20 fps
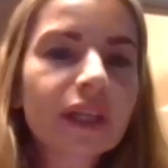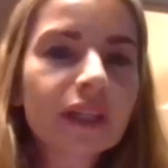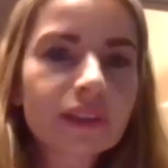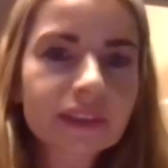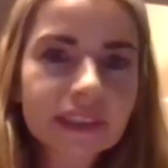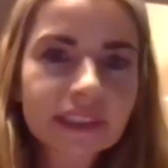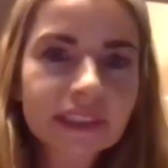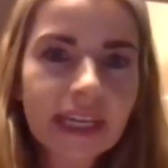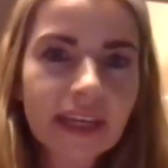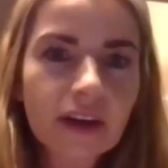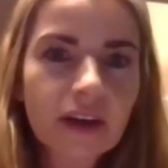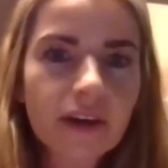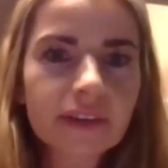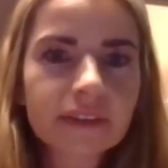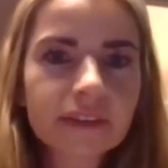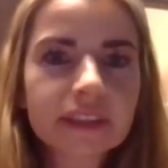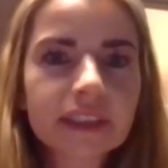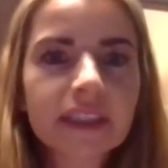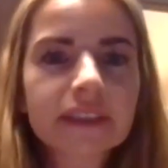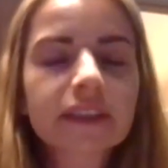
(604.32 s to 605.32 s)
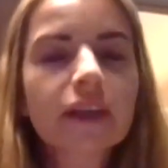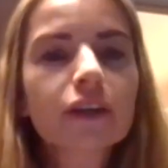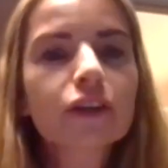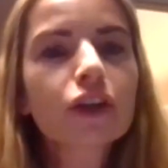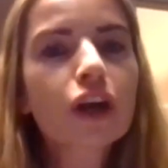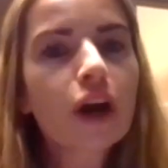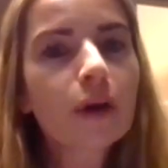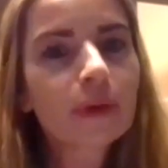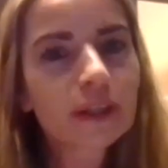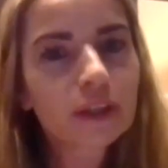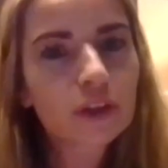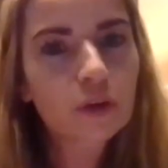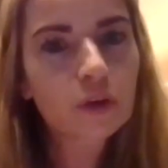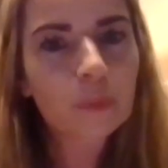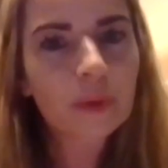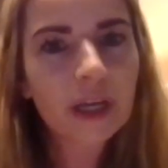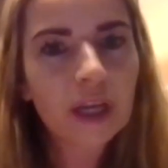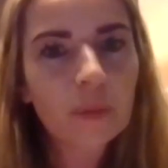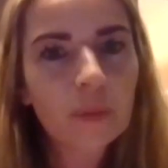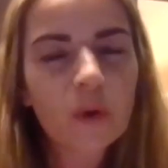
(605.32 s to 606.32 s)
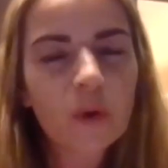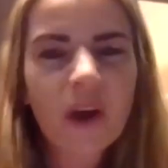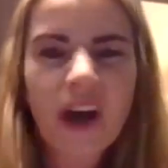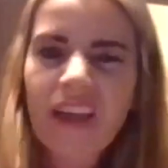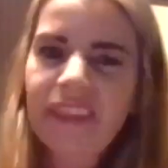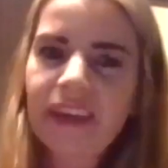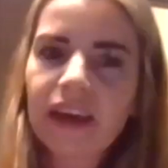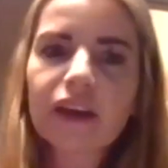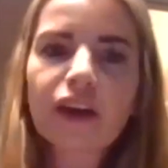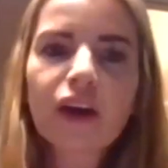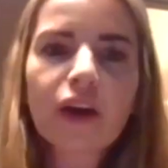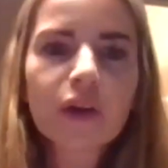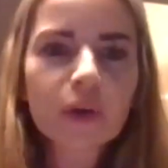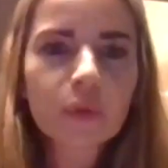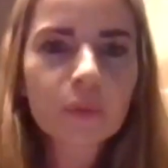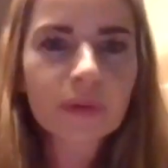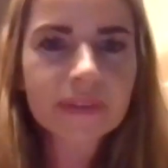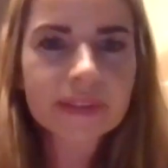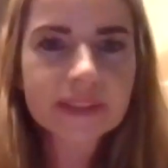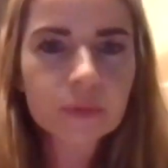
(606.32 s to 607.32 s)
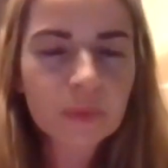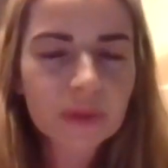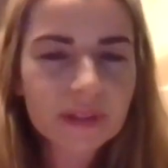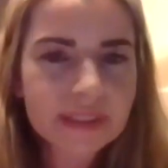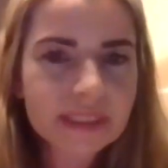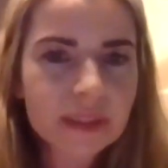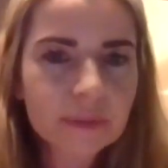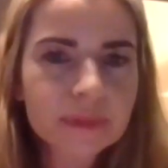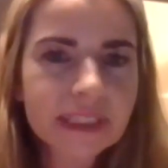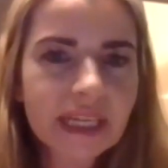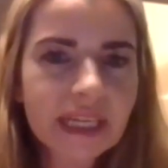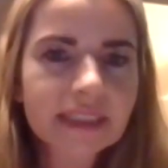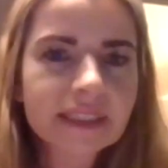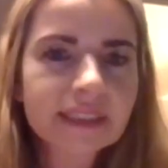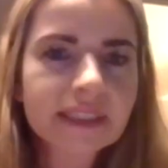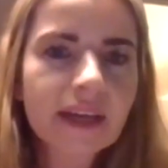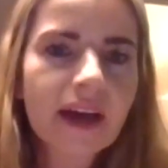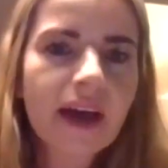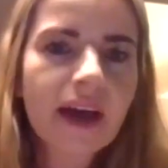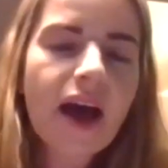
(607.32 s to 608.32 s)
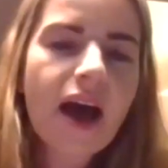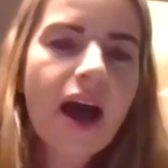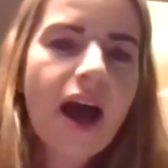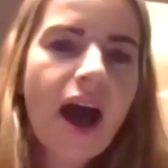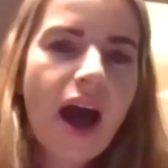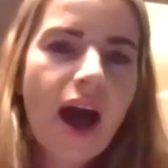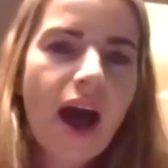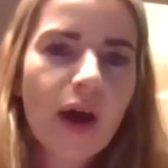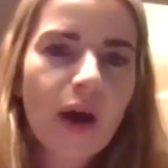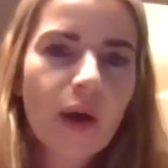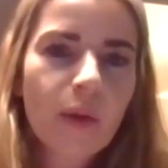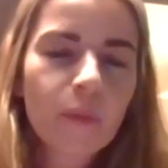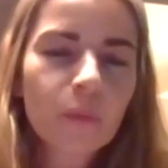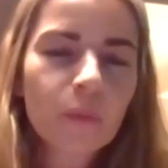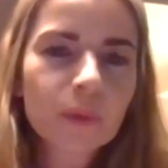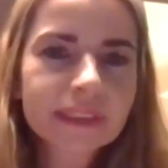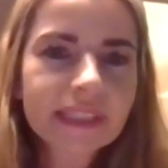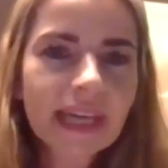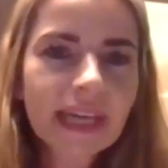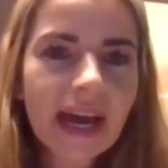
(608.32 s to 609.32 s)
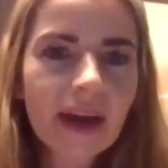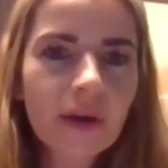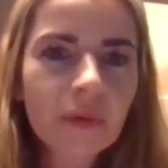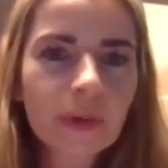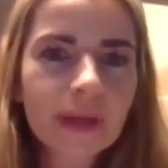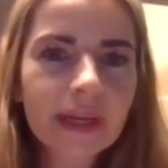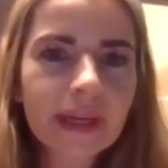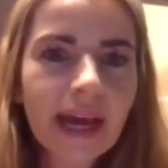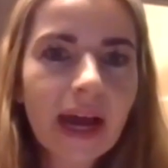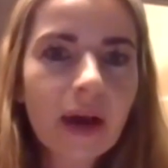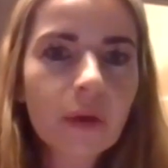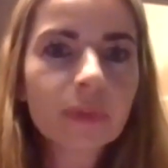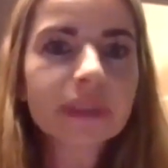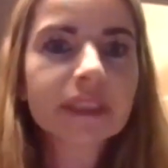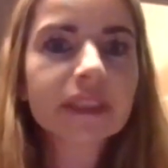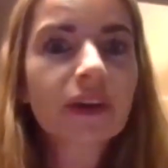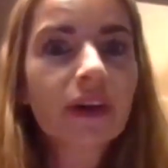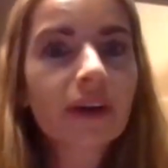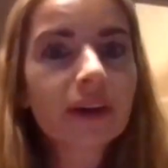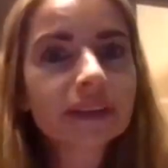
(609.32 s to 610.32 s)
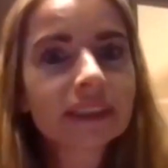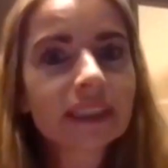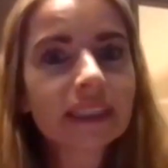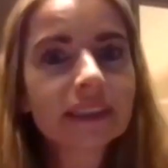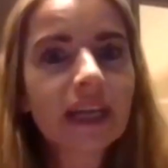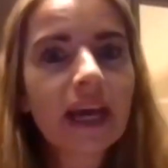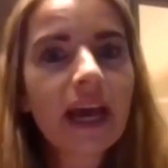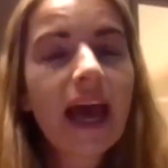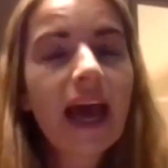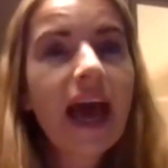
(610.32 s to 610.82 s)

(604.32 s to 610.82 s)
your stakeholders, knowing your people, and then going with some data was how we started.